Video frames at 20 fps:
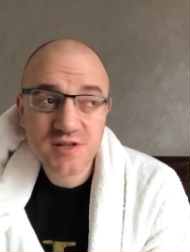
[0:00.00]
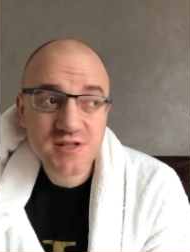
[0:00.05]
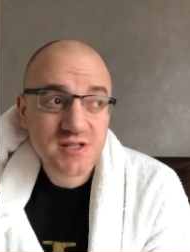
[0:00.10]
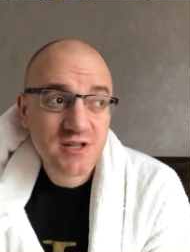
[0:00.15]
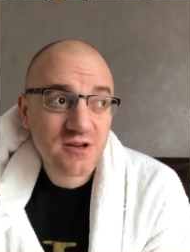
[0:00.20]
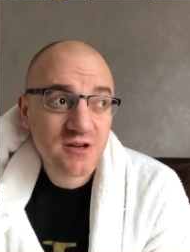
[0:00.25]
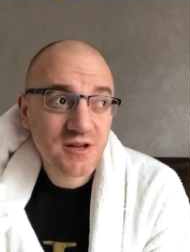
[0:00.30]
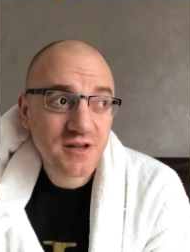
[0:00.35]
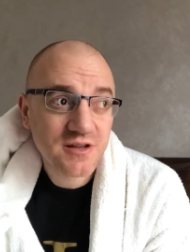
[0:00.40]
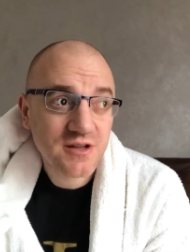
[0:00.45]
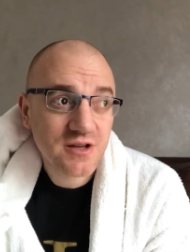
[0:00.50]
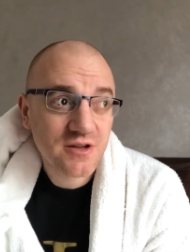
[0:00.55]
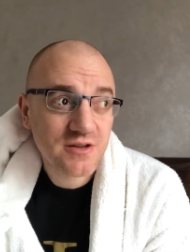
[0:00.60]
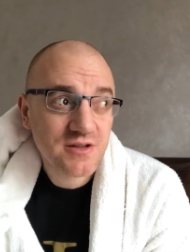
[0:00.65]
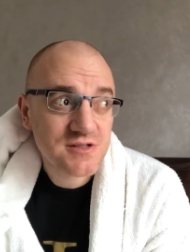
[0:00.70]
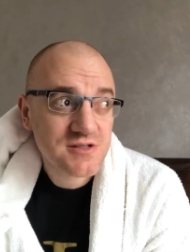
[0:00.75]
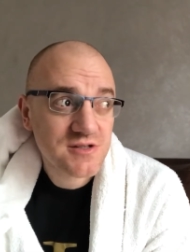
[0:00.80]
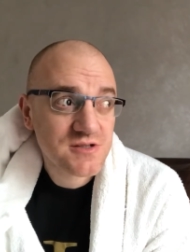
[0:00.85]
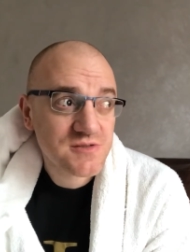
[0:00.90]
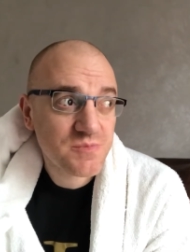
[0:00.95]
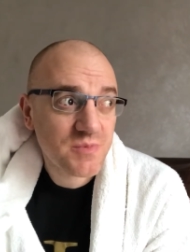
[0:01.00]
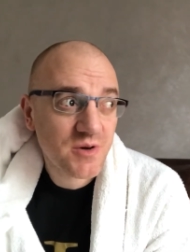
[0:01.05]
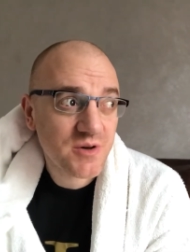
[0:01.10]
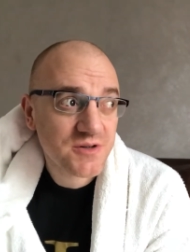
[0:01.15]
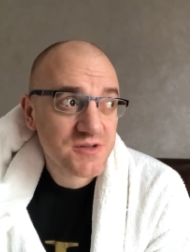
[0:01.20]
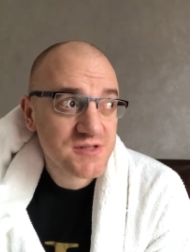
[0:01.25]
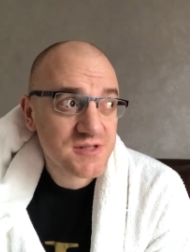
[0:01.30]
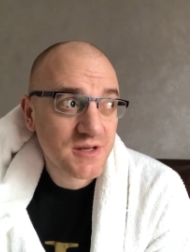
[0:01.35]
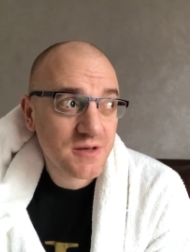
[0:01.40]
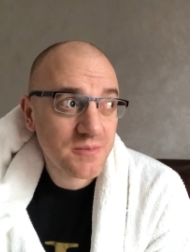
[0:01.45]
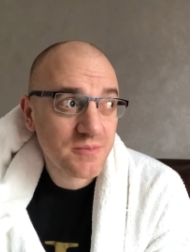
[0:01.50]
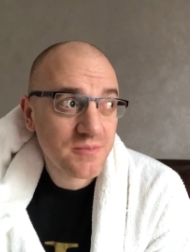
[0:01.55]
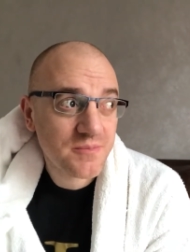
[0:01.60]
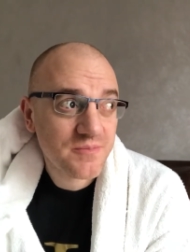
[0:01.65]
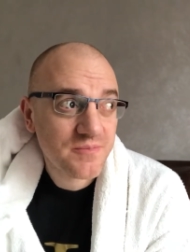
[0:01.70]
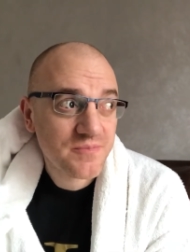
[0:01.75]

Sterling. You know, he's just boxed um,